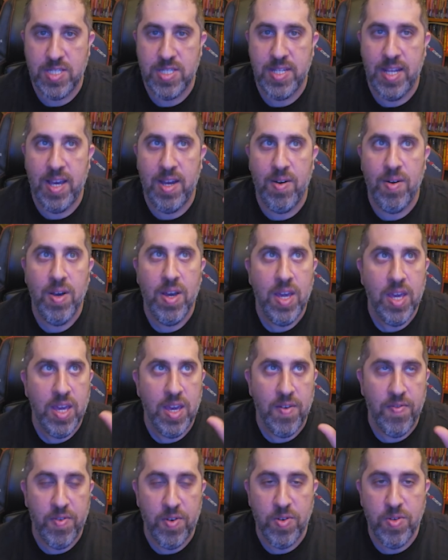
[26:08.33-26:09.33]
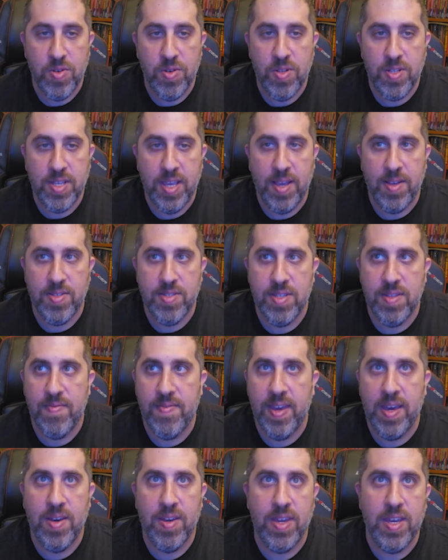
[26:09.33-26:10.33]
Now, if you're new to Tales of the
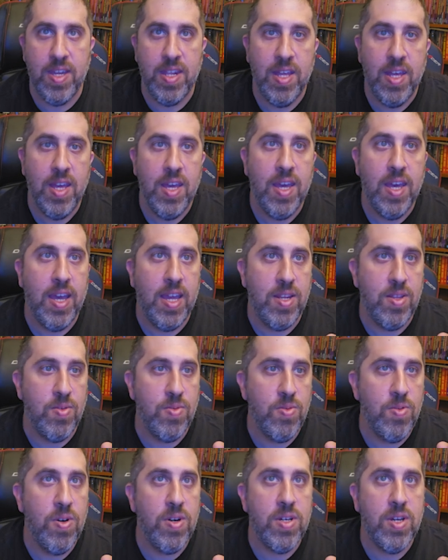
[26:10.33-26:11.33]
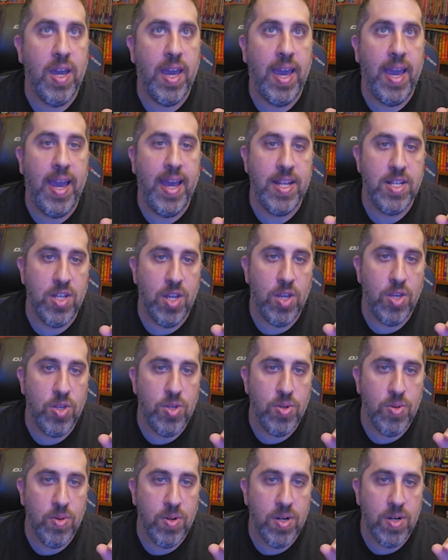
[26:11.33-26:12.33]
Valiant and you look at
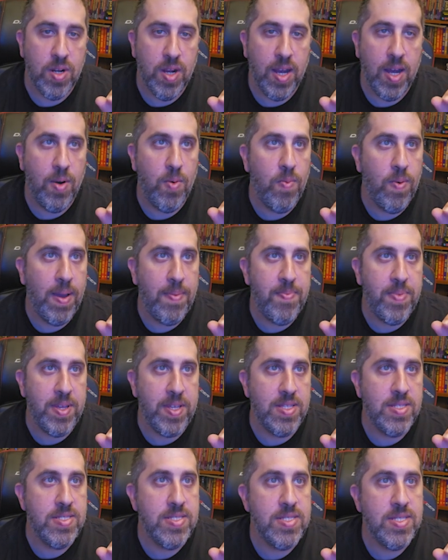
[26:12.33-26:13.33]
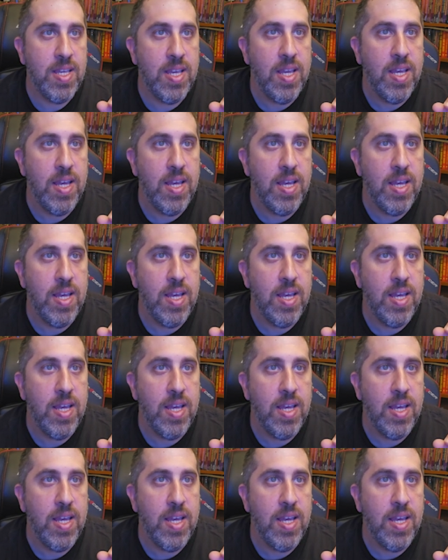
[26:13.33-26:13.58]
your weapons,